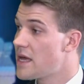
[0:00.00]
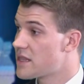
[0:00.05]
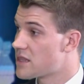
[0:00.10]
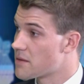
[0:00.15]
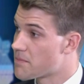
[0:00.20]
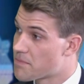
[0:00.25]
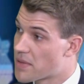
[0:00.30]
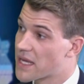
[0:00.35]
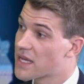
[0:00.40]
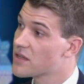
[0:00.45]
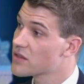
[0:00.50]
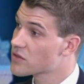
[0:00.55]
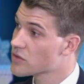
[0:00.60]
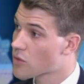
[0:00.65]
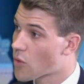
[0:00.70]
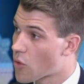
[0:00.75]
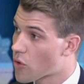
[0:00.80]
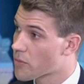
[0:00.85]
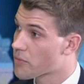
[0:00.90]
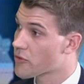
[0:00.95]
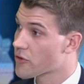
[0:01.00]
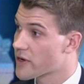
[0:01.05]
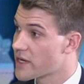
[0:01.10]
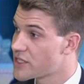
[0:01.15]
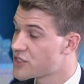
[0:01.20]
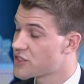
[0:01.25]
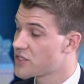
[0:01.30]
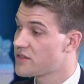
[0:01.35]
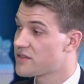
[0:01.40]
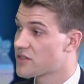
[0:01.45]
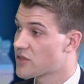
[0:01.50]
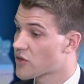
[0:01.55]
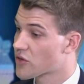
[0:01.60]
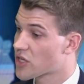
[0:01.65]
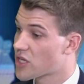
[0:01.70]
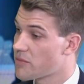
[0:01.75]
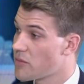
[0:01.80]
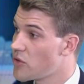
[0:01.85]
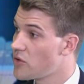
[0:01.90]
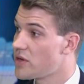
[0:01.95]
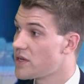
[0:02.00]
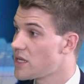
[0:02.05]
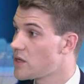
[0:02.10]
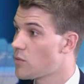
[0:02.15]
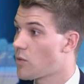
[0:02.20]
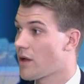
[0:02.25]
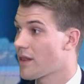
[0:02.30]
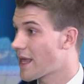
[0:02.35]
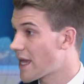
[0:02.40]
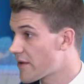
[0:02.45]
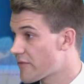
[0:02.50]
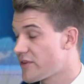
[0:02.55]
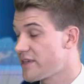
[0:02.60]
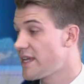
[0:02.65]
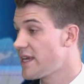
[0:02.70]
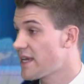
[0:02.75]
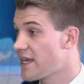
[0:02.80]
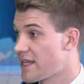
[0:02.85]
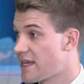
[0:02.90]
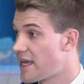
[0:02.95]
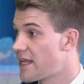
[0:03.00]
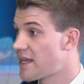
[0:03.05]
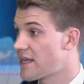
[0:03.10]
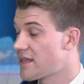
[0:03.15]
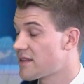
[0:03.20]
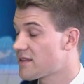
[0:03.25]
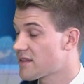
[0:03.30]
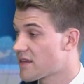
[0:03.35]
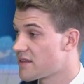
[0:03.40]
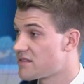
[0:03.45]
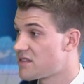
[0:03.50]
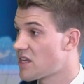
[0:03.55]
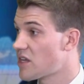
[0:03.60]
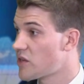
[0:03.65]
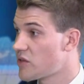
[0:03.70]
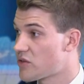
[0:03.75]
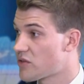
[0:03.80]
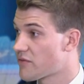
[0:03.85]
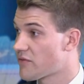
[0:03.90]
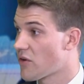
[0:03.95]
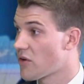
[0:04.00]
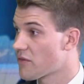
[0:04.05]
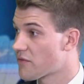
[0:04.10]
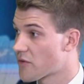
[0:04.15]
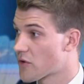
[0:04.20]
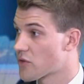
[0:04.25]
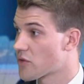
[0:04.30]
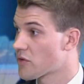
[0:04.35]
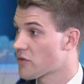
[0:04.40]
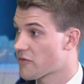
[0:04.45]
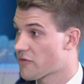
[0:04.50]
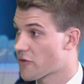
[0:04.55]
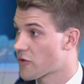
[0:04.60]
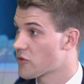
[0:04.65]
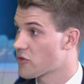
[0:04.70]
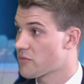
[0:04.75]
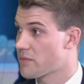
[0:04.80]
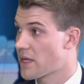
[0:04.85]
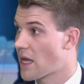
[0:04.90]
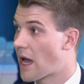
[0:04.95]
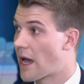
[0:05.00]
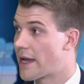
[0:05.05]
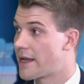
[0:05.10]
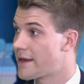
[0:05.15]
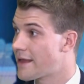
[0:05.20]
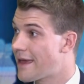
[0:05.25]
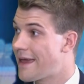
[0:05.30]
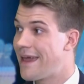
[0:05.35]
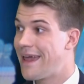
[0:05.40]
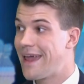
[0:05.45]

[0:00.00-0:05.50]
the biggest corporations in our community while everyday Canadians continue to fall further and further behind.